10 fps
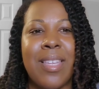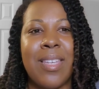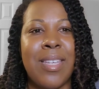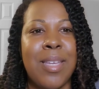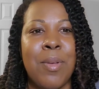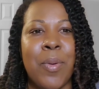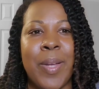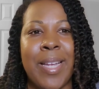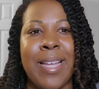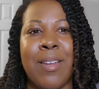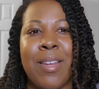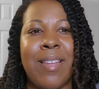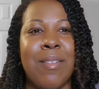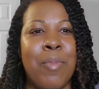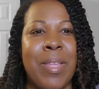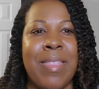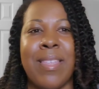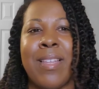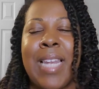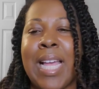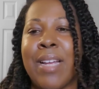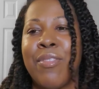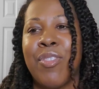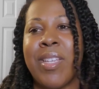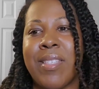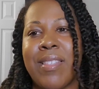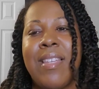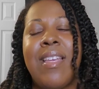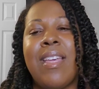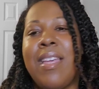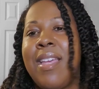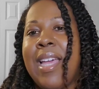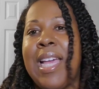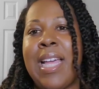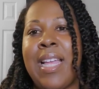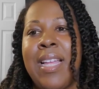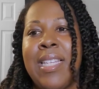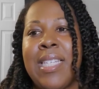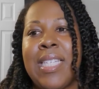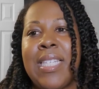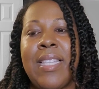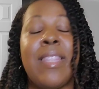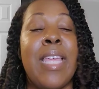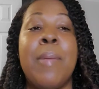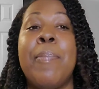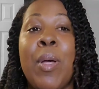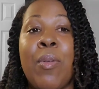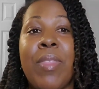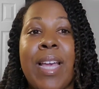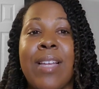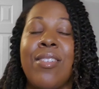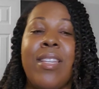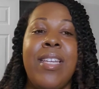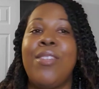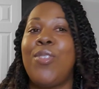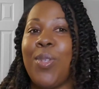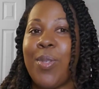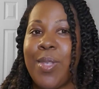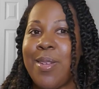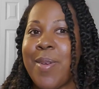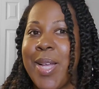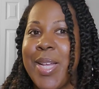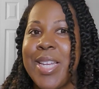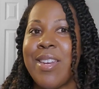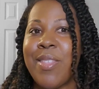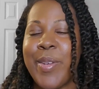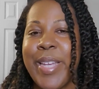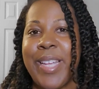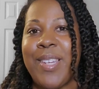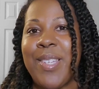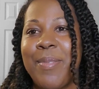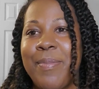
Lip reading: keep going at with the lack of trust. And they both actually choose to go out on another date.